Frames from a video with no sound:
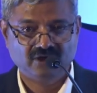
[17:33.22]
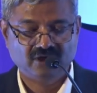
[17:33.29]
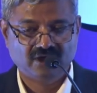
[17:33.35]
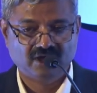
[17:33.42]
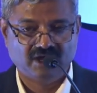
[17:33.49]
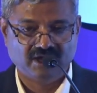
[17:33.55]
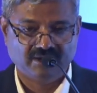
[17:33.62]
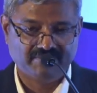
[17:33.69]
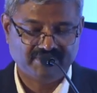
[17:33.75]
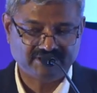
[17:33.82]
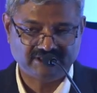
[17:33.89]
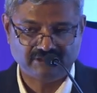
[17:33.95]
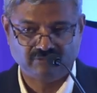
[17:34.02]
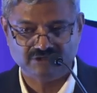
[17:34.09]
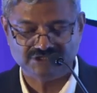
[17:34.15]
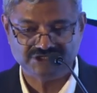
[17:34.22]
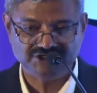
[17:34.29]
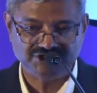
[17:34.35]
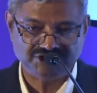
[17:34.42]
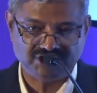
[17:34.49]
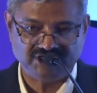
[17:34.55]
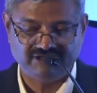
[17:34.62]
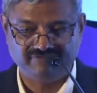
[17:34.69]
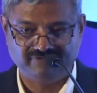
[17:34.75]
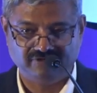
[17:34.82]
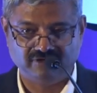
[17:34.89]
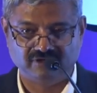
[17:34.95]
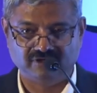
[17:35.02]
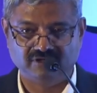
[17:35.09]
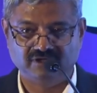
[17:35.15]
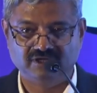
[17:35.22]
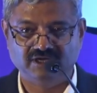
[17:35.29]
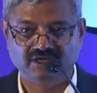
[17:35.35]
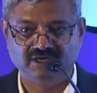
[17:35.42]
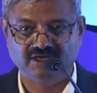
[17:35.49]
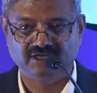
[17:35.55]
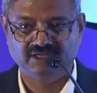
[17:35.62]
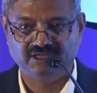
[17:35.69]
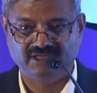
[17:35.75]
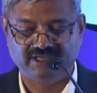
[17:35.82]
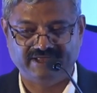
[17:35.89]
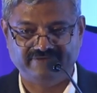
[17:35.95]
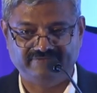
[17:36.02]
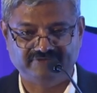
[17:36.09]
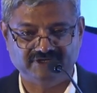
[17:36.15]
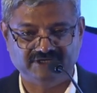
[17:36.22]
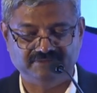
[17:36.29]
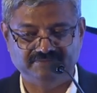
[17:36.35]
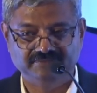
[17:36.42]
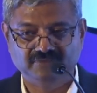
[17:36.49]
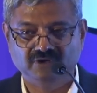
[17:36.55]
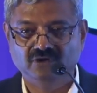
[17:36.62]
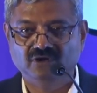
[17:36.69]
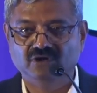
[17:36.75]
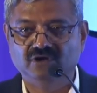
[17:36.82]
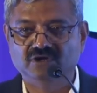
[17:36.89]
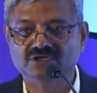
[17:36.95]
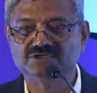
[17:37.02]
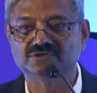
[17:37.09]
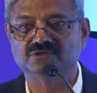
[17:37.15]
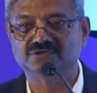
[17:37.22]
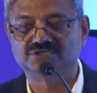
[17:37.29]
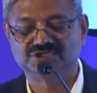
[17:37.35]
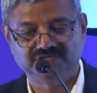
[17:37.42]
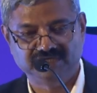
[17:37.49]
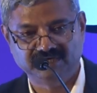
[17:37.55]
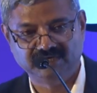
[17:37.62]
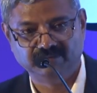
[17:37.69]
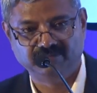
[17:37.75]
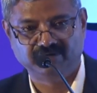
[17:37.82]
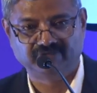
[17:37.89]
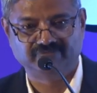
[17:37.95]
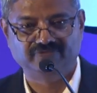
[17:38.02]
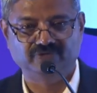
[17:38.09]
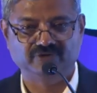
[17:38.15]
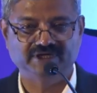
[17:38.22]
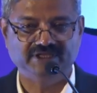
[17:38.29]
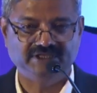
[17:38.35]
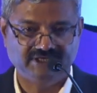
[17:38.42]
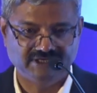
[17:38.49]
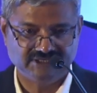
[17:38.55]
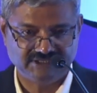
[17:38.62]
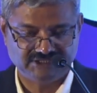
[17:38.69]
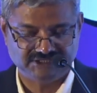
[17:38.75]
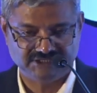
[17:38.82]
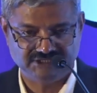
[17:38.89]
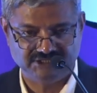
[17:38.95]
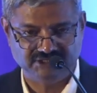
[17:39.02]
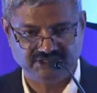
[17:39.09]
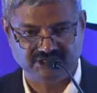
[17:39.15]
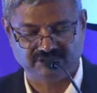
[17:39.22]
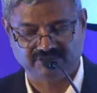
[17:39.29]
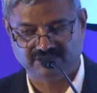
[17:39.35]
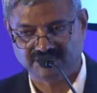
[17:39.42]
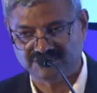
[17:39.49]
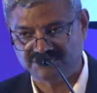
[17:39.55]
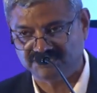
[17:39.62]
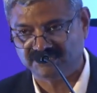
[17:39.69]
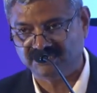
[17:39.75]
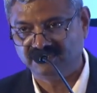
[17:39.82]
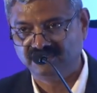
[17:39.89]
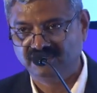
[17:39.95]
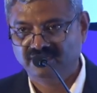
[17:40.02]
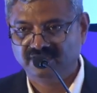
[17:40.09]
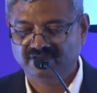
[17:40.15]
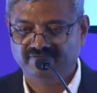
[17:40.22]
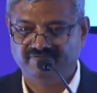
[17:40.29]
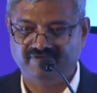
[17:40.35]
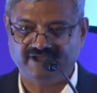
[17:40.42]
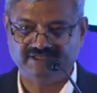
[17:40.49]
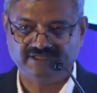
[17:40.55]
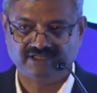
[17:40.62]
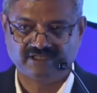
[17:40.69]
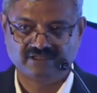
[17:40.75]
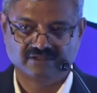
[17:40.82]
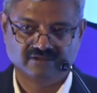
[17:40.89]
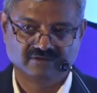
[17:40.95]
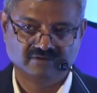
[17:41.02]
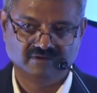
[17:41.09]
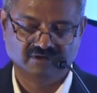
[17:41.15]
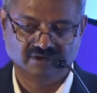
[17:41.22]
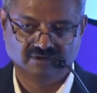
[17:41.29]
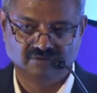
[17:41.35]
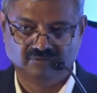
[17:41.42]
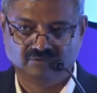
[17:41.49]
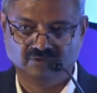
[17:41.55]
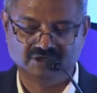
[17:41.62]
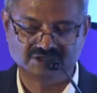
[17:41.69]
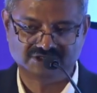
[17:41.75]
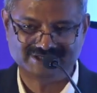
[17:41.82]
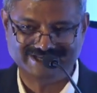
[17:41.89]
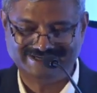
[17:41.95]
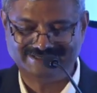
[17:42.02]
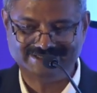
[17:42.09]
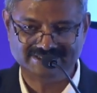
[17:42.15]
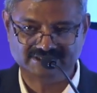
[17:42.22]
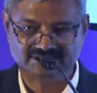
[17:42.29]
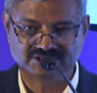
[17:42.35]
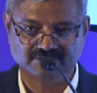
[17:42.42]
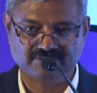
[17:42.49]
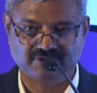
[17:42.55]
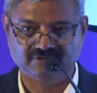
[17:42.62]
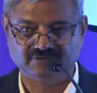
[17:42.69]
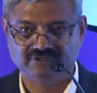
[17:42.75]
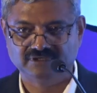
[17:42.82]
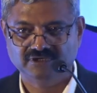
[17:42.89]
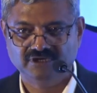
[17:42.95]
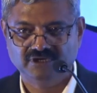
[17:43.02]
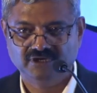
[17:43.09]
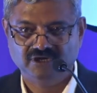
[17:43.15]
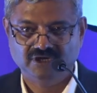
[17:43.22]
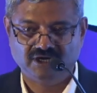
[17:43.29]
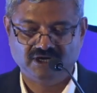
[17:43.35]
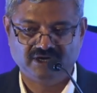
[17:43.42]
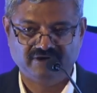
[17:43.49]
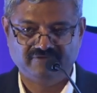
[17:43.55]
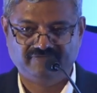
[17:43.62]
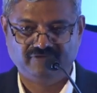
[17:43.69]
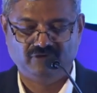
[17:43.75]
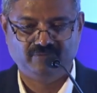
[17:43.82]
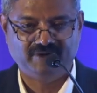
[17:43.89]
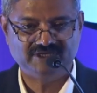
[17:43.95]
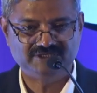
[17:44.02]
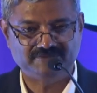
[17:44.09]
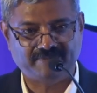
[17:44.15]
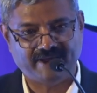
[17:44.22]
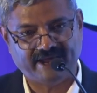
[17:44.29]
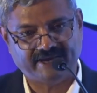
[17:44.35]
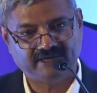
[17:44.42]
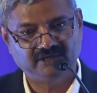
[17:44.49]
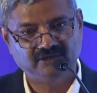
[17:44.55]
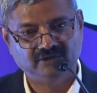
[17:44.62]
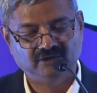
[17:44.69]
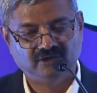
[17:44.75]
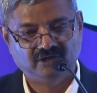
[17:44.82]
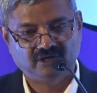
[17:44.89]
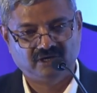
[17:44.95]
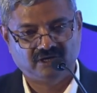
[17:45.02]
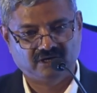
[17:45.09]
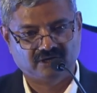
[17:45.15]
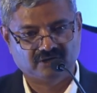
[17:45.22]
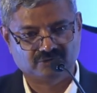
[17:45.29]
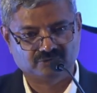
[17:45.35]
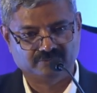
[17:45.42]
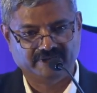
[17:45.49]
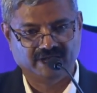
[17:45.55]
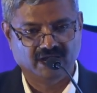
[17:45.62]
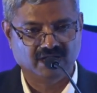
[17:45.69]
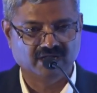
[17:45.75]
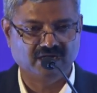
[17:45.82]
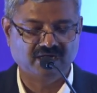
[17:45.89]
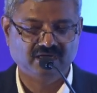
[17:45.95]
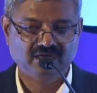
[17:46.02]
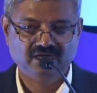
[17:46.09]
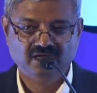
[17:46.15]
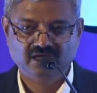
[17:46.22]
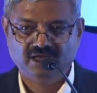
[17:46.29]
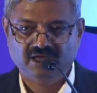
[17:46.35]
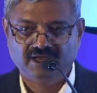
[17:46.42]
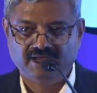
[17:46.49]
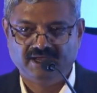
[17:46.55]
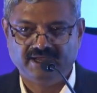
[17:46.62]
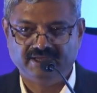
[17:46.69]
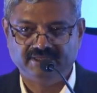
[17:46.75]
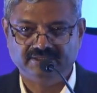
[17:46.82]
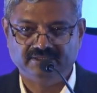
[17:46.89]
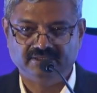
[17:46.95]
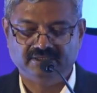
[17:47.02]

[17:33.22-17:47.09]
Mother was in jail for life term, so she did about 14 years in Yaroda jail. Father was sentenced about 4 months back to be hung. And